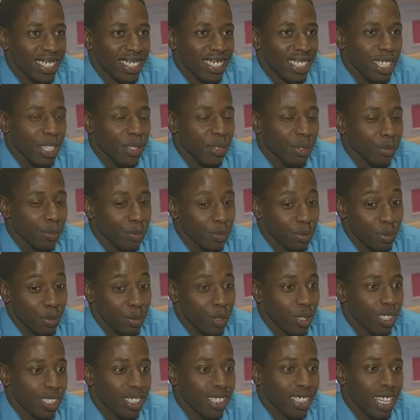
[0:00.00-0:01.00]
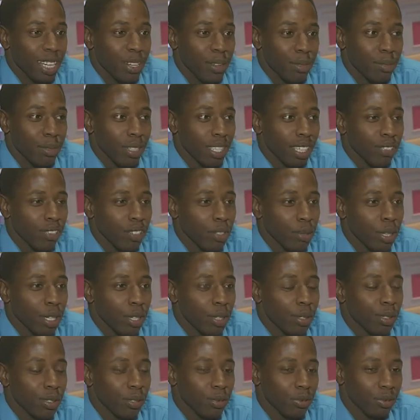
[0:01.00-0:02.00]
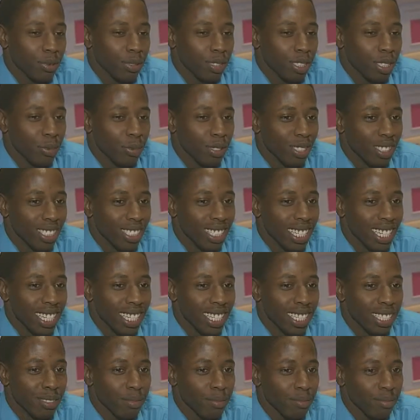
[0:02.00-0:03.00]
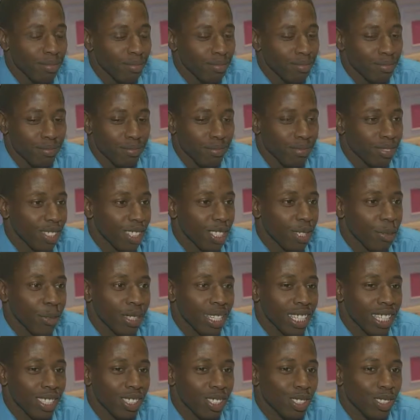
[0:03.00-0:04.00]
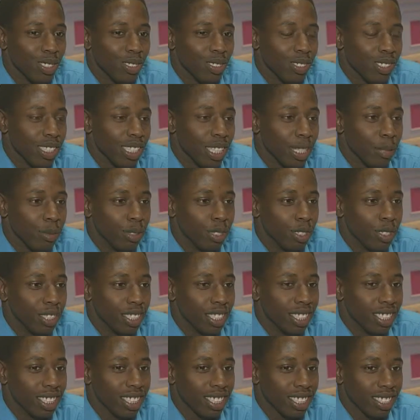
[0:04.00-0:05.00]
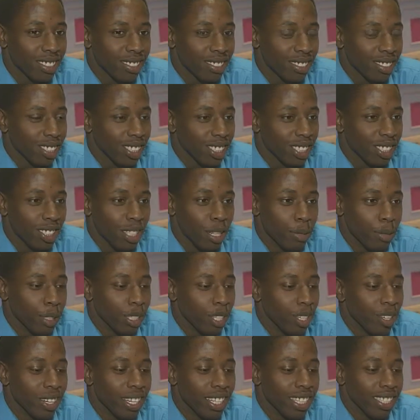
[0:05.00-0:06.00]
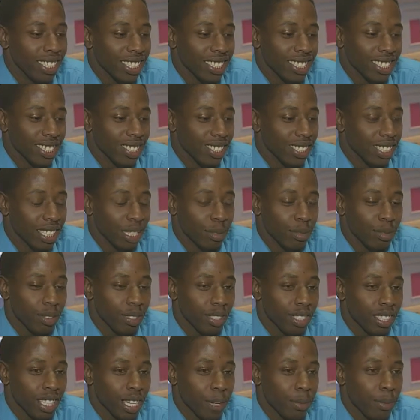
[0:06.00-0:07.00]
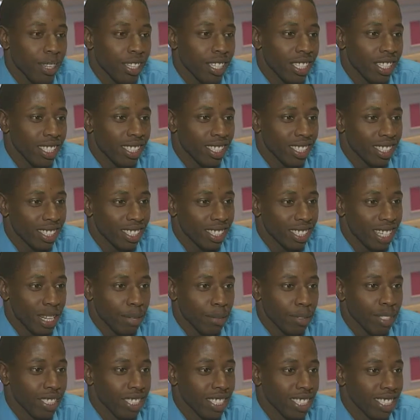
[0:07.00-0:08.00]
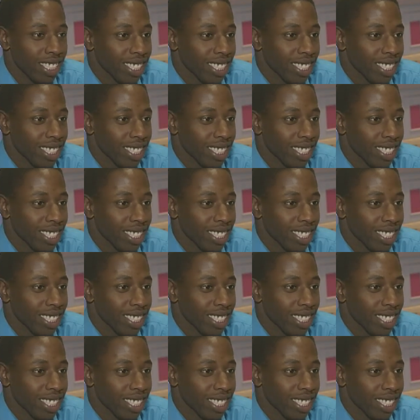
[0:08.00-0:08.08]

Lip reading: They won't stop playing football once upon a time. Told me not to, kept doing it. Just told me to go out, and I still kept it. And I'm good.